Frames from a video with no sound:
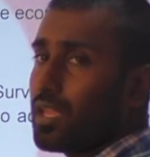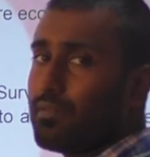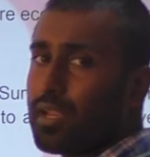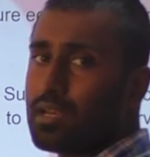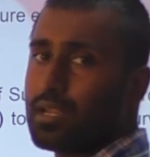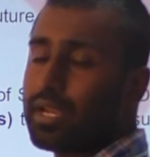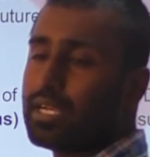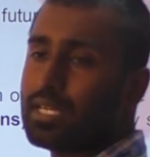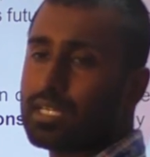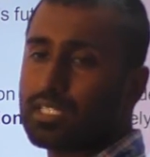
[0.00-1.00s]
Even
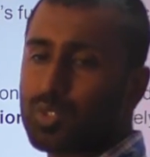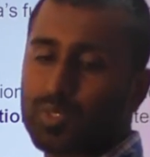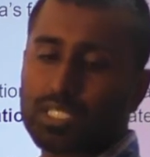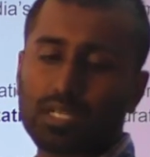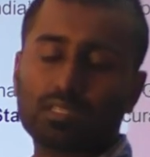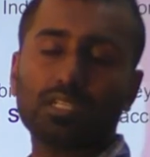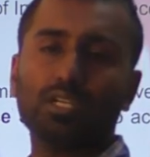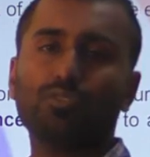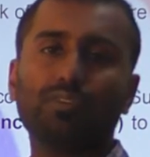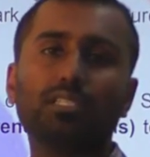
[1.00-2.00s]
entities which are
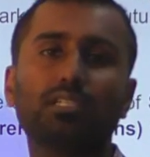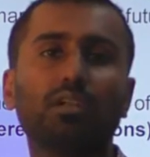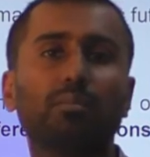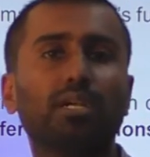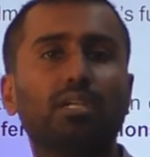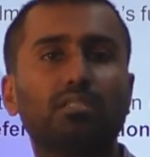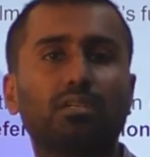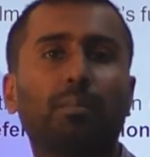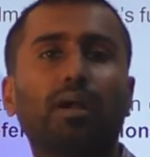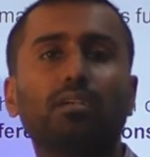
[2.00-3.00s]
3 to 5 centimeters
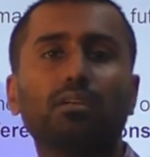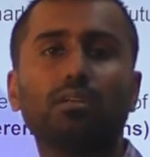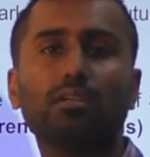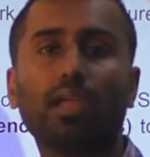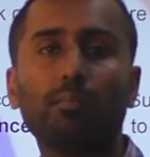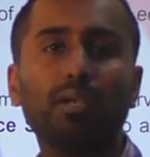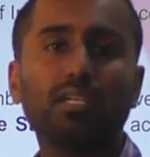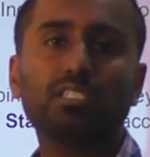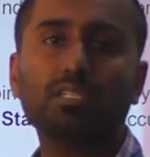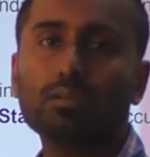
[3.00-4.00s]
apart can be
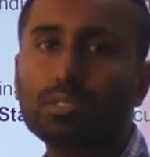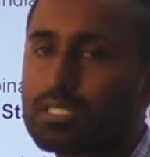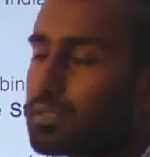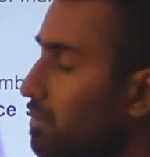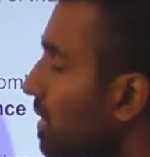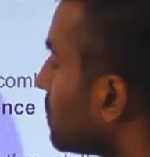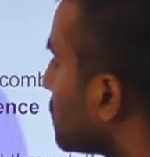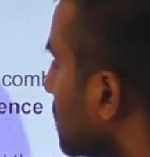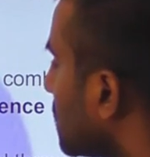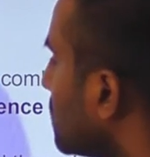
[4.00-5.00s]
distinguished by
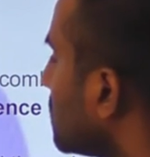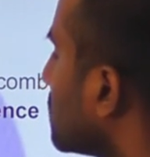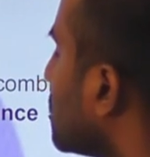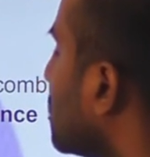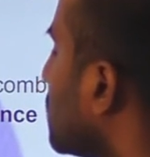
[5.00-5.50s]
using these